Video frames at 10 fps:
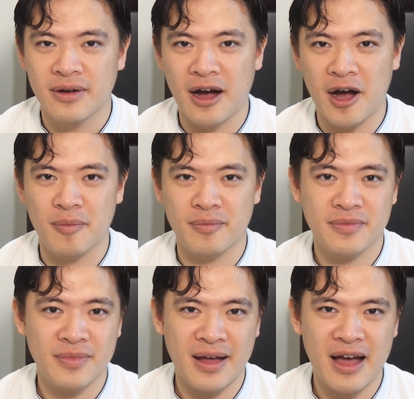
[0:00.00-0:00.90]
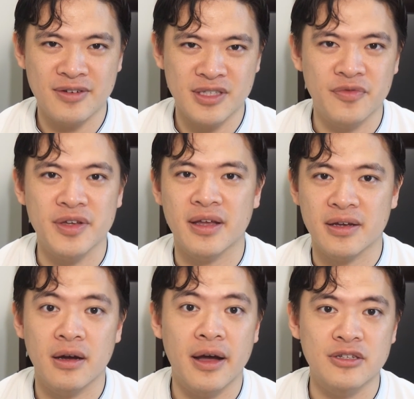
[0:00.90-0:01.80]
have something
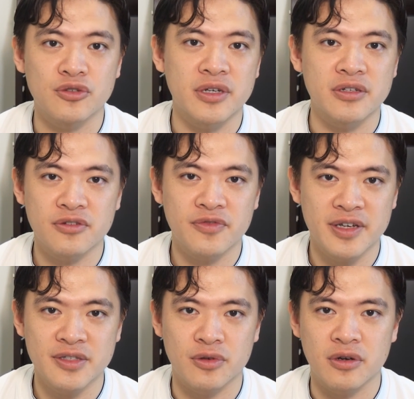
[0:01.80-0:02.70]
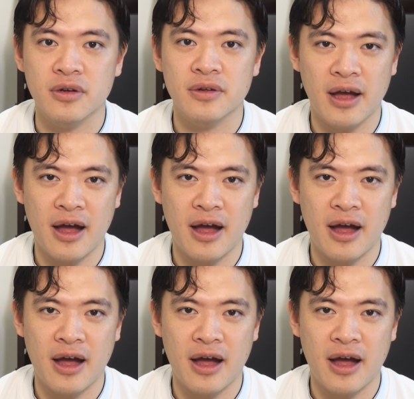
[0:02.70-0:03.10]
like an Android interface or